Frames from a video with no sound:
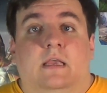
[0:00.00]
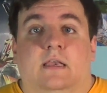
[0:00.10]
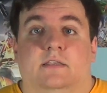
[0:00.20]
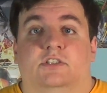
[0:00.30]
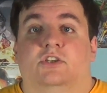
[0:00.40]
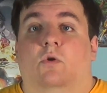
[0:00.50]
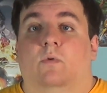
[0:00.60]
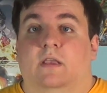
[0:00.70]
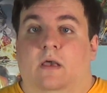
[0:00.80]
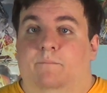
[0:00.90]
is
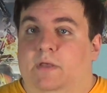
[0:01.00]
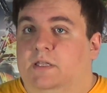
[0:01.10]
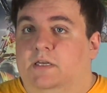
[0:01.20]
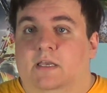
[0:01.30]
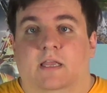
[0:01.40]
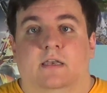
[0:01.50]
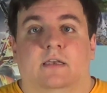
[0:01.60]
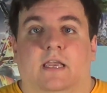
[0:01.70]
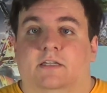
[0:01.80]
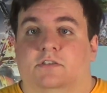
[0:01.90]
showing ability and
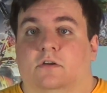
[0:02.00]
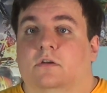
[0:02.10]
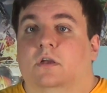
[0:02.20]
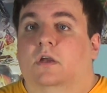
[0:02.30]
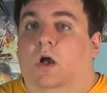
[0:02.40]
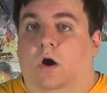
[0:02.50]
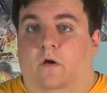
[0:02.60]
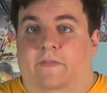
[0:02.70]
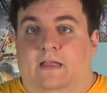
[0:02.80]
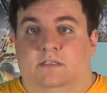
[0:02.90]
nature
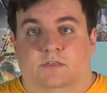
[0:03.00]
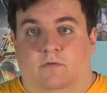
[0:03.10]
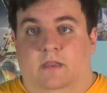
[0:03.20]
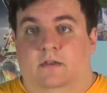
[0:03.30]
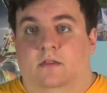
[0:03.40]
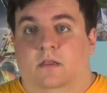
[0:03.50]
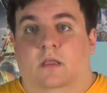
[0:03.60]
on that screen.